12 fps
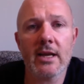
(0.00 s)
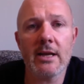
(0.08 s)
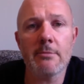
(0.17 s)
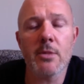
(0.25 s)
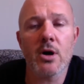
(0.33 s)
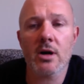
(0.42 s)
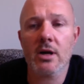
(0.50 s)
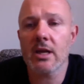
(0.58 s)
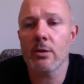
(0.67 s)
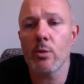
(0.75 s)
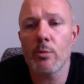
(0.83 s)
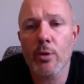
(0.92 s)
in
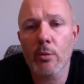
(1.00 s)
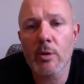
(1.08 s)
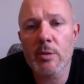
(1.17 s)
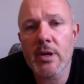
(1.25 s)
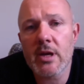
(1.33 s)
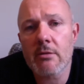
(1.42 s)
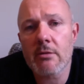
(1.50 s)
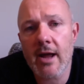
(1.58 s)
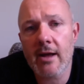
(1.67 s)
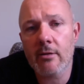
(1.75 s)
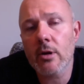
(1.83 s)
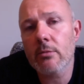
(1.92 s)
market will probably be
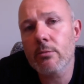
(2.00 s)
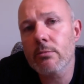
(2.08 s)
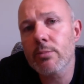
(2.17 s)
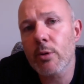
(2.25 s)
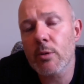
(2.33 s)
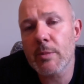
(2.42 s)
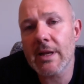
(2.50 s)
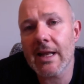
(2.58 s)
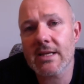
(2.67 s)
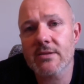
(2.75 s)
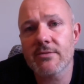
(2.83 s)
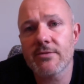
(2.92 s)

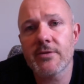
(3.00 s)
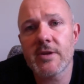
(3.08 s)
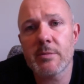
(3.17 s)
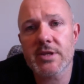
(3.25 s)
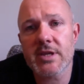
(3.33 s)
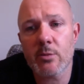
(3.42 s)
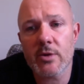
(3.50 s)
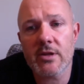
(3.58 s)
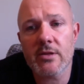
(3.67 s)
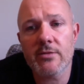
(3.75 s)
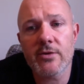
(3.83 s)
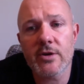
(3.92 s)
less than 50% within
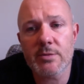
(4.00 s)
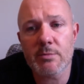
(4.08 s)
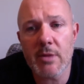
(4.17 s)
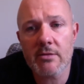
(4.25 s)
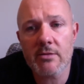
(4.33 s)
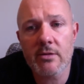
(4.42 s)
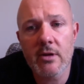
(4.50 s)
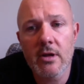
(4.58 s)
the first month.